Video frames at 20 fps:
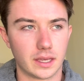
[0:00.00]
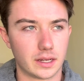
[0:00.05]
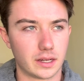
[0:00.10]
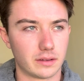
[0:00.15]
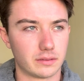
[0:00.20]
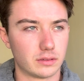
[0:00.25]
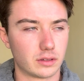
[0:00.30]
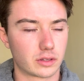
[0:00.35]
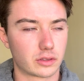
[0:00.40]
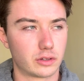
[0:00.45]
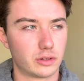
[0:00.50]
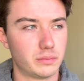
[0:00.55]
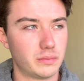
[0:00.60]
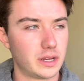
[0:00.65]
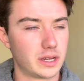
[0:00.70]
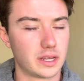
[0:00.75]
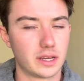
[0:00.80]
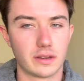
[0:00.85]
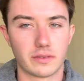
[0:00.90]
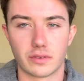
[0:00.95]
I've looked through
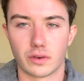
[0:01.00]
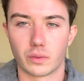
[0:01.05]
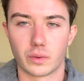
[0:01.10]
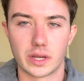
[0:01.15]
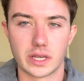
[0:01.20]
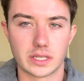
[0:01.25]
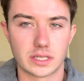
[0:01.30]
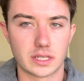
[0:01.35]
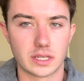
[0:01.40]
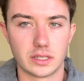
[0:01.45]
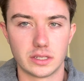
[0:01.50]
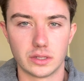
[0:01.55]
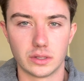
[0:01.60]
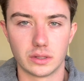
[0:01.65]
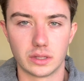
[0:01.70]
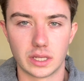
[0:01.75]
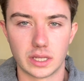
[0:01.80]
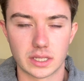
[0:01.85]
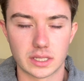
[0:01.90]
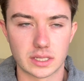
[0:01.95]
many different ways to do
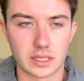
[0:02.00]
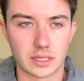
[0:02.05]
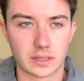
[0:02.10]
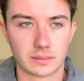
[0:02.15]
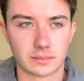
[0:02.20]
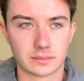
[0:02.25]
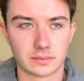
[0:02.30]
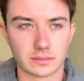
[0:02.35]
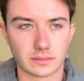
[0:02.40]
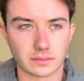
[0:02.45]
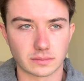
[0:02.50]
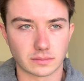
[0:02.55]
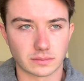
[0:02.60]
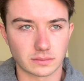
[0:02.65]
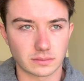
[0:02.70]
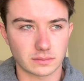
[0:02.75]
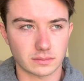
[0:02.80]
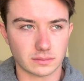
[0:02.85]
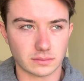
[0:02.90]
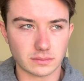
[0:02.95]
this
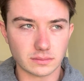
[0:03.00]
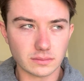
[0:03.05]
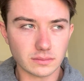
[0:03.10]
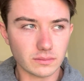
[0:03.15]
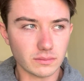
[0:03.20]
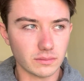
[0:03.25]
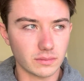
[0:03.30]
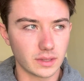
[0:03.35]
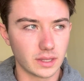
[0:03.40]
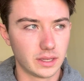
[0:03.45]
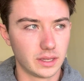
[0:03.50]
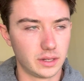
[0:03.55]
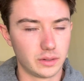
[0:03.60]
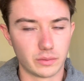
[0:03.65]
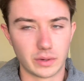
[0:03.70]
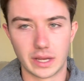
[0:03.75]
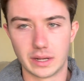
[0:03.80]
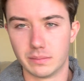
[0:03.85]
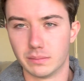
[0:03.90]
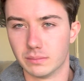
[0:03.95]
and
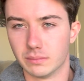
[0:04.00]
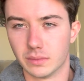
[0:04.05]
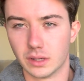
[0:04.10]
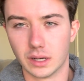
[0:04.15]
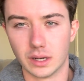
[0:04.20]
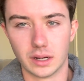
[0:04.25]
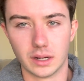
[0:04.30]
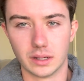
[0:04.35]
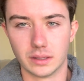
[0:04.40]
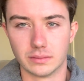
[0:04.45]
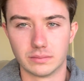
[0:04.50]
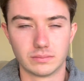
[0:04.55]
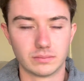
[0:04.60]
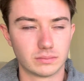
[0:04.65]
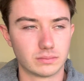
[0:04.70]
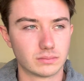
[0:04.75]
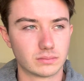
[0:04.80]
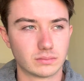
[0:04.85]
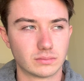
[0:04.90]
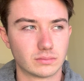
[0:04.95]
read
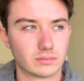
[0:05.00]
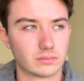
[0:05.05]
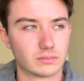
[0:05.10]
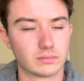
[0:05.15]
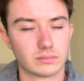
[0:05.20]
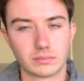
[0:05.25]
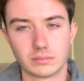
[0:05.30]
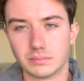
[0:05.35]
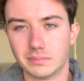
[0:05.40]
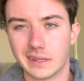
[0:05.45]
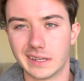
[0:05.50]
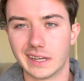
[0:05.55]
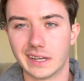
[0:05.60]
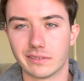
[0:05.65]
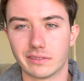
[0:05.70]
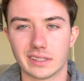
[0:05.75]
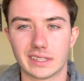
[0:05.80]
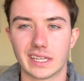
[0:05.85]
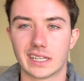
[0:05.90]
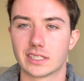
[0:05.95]
many
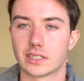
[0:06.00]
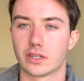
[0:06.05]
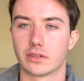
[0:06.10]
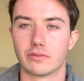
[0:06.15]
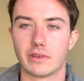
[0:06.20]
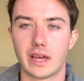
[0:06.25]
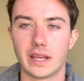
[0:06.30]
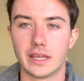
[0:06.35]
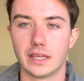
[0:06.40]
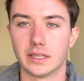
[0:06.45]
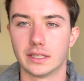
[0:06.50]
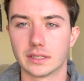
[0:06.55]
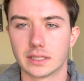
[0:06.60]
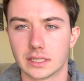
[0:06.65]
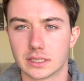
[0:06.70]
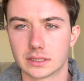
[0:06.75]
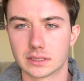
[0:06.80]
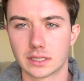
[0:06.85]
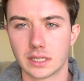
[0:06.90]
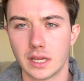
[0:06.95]
different things on Reddit and
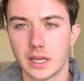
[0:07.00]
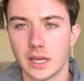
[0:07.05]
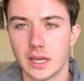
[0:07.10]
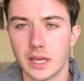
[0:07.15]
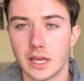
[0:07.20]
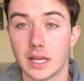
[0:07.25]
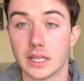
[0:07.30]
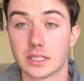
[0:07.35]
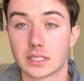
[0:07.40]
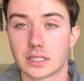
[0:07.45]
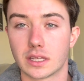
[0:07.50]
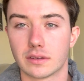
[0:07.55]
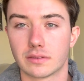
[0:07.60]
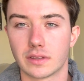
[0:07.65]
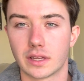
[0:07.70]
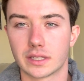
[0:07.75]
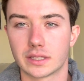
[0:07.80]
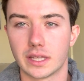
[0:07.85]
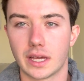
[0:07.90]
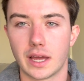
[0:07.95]
things and stuff
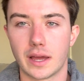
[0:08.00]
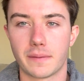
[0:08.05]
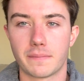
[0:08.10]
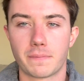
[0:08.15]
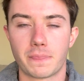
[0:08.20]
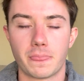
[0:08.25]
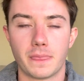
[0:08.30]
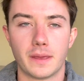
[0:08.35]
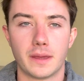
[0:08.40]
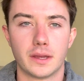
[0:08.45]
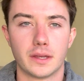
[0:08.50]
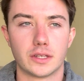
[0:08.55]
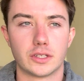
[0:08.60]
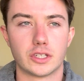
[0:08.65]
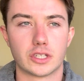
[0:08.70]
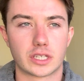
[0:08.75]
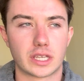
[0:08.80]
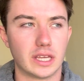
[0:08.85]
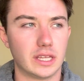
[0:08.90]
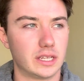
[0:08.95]
like that,
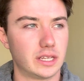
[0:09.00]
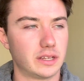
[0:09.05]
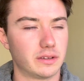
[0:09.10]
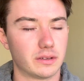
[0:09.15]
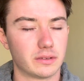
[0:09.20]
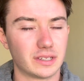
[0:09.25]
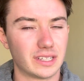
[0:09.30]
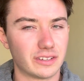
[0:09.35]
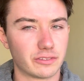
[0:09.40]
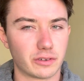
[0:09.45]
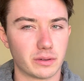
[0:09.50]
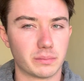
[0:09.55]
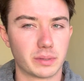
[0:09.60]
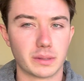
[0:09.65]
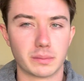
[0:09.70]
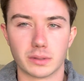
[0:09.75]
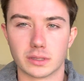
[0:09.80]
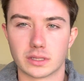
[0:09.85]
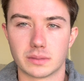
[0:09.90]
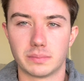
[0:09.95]
just getting different
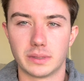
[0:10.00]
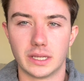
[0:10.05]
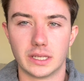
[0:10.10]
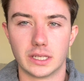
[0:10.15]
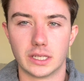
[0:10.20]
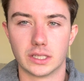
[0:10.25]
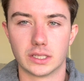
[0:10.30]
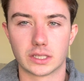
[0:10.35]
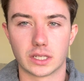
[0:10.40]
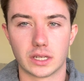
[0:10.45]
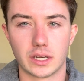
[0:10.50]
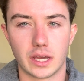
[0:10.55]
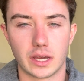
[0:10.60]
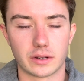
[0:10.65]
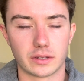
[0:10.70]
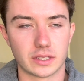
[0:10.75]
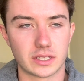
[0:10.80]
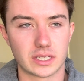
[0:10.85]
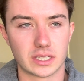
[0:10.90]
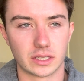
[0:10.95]
people's opinions on how
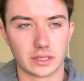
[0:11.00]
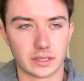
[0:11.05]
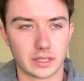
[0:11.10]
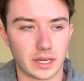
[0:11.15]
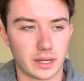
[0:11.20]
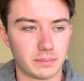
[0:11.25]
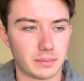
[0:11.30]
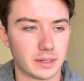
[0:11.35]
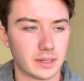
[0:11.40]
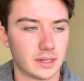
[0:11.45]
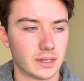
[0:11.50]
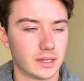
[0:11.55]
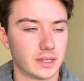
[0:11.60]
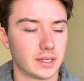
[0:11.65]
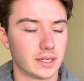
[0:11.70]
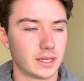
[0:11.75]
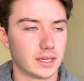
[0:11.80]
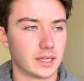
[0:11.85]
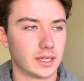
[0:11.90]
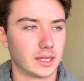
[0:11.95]
to seal it up.
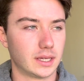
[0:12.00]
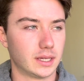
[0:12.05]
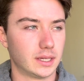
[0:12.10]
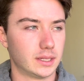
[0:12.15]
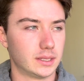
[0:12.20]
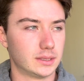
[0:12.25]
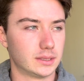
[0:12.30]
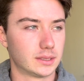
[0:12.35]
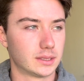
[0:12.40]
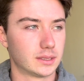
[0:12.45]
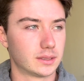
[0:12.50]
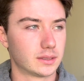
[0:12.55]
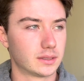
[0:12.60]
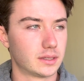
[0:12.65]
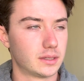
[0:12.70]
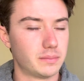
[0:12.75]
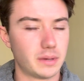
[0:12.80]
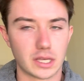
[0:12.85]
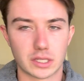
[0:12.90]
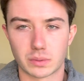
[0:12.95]
And
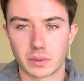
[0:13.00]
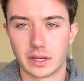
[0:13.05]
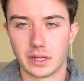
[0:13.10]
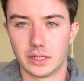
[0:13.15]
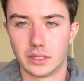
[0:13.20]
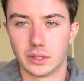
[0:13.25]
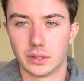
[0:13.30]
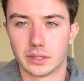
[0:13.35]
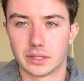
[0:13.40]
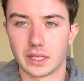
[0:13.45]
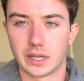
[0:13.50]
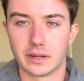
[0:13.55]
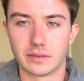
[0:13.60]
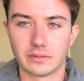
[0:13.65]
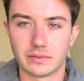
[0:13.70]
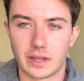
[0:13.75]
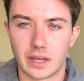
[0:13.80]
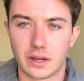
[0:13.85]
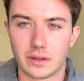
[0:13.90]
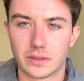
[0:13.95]
the best way to do it that I've
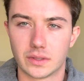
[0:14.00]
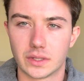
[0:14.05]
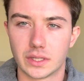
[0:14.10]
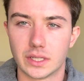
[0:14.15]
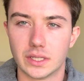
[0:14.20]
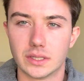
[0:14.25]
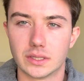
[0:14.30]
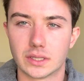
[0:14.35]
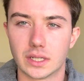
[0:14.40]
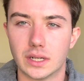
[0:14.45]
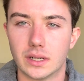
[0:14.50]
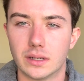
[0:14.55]
found is